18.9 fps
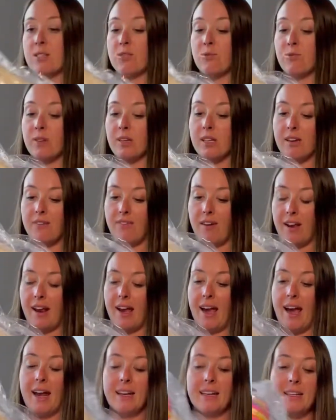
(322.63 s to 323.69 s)
really fun. I
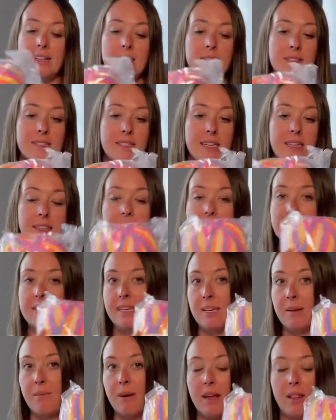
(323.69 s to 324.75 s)
hadn't seen this
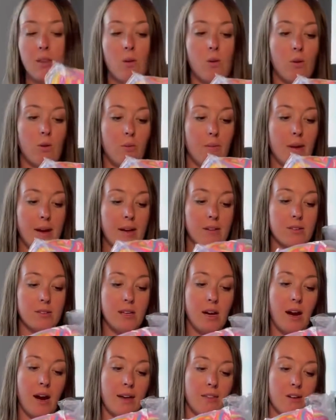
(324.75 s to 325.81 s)
in my local Michael's
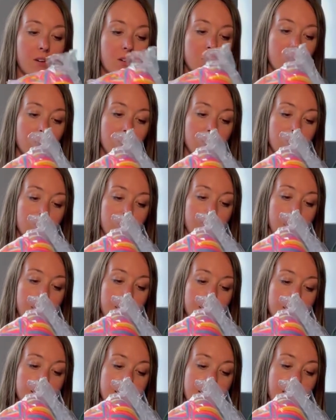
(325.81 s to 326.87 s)
either, so I was really
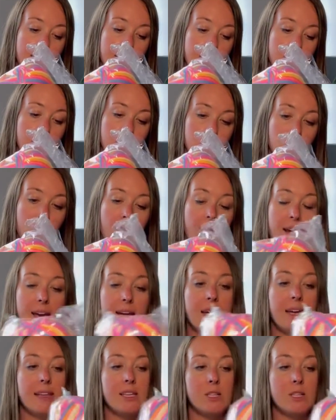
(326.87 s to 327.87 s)
excited to try it.